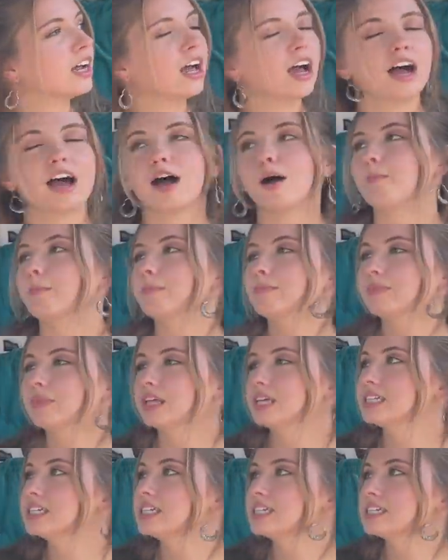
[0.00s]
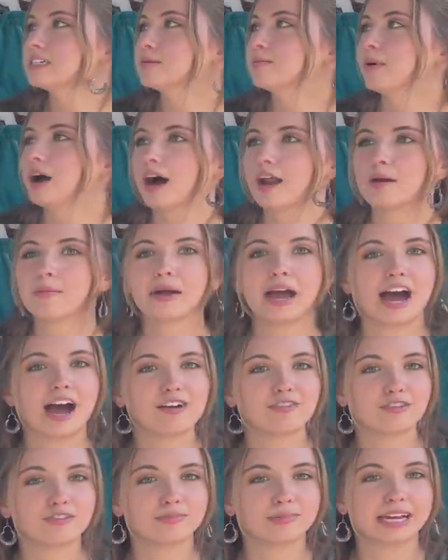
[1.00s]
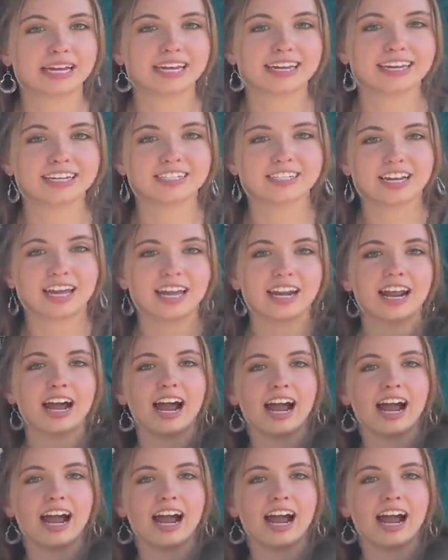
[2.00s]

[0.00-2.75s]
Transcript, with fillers: Um, this is the bottom half of my kitchen.